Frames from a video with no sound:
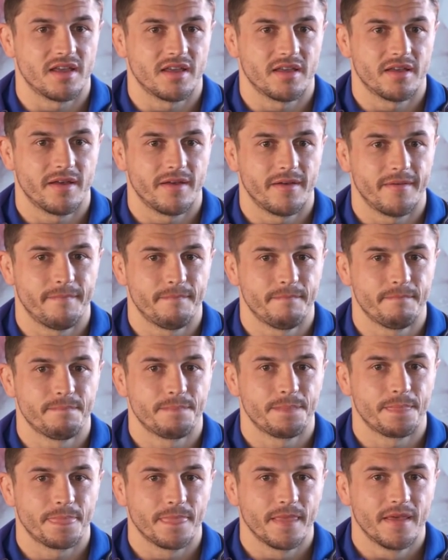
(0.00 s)
Um,
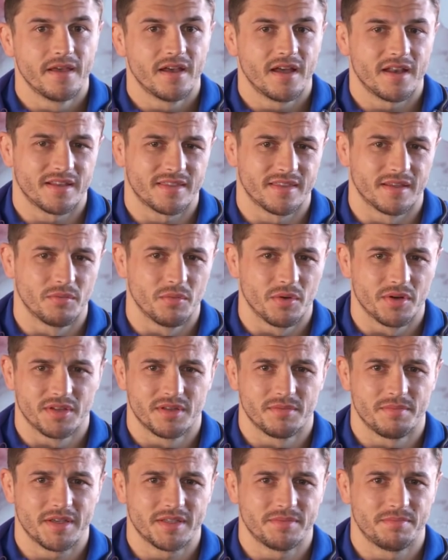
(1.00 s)
and I think one of
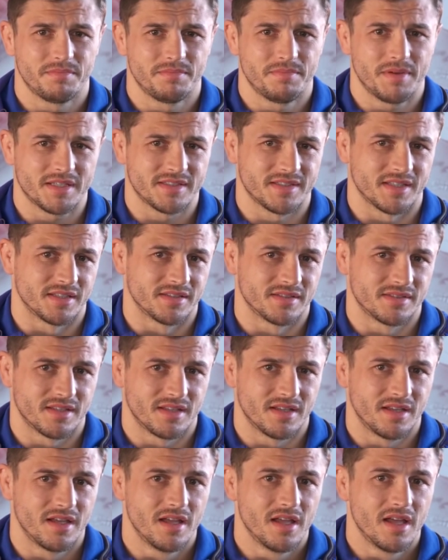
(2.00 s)
the best best things that